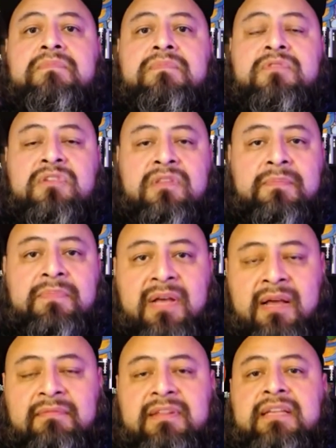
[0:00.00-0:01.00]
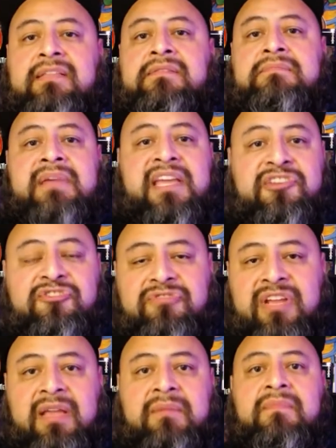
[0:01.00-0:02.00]
to the public, to
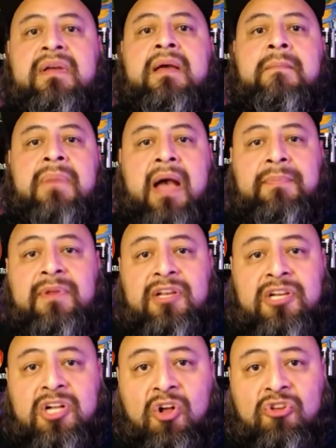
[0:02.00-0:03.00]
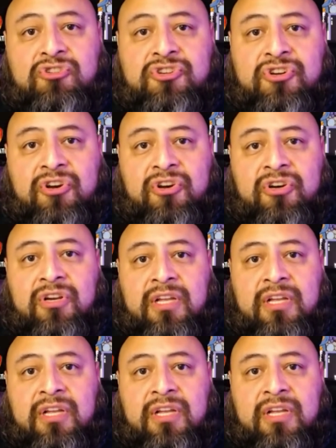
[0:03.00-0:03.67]
mainstream popular culture